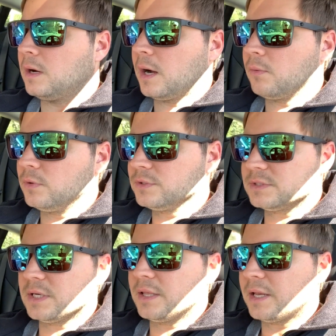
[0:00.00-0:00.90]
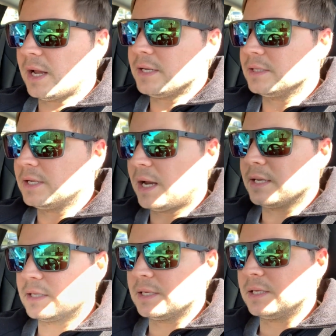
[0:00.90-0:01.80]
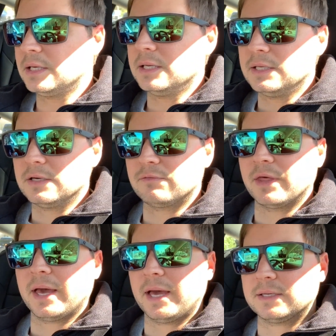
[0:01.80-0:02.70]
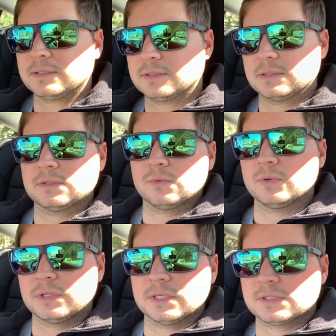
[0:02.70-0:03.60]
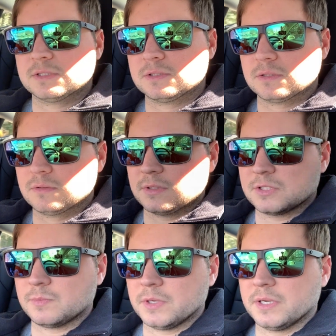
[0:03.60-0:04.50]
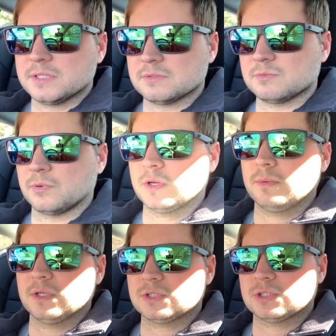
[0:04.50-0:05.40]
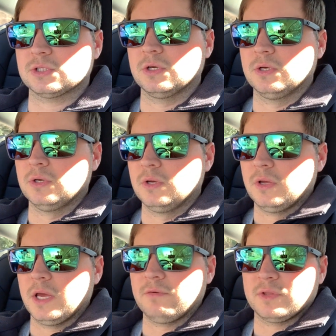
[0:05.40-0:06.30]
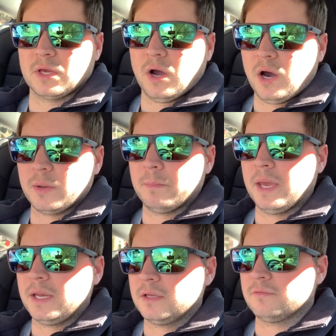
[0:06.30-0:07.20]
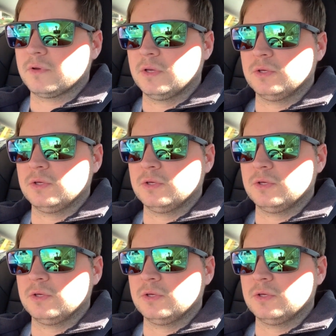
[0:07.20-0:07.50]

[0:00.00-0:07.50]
I will say that I did not get any of that with this experience. It was pretty much everything automated.